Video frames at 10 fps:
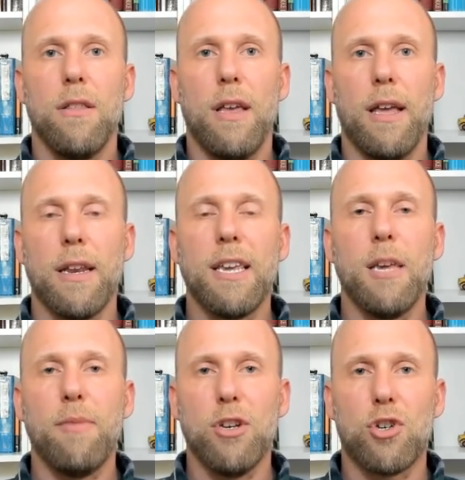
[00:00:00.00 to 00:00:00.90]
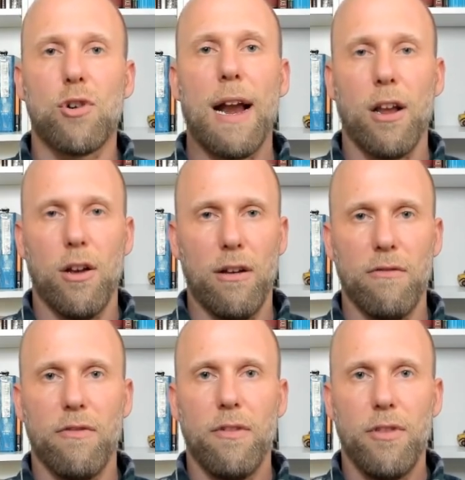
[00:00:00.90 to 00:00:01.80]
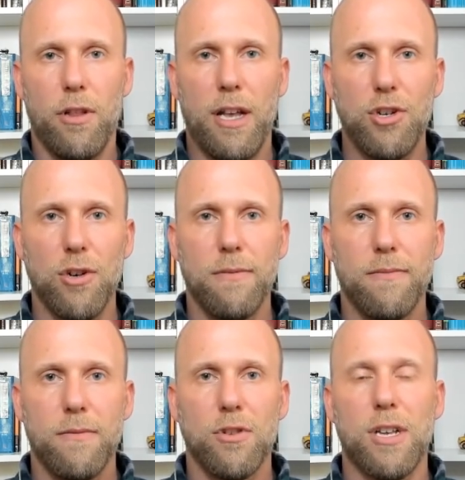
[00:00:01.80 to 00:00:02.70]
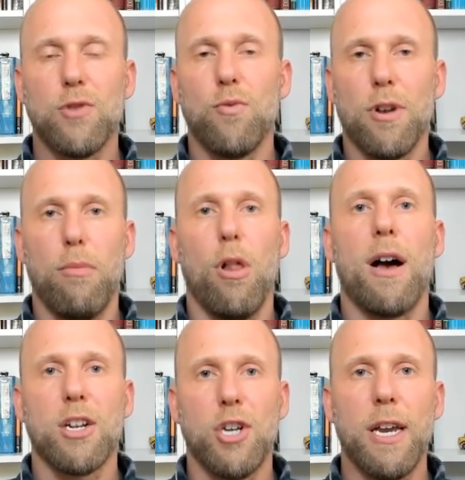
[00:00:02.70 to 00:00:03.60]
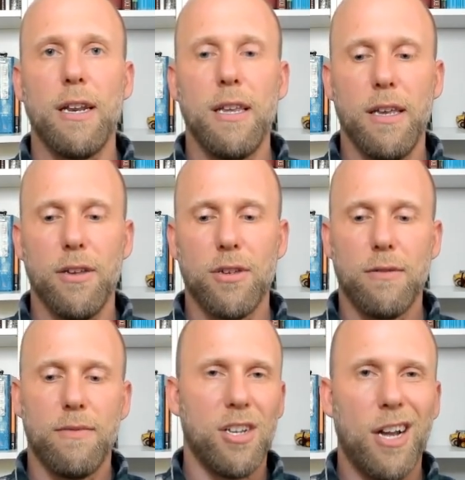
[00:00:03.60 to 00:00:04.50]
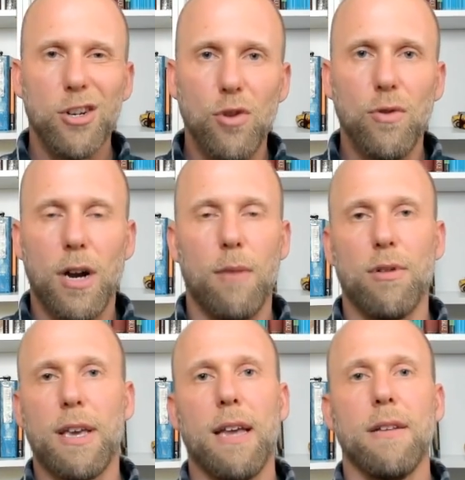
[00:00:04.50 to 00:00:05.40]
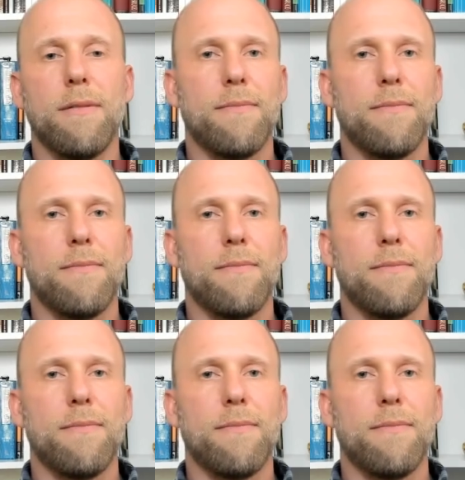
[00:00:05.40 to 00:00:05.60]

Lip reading: and keeping track of the ledger. So that's what a blockchain is. It's not too complicated.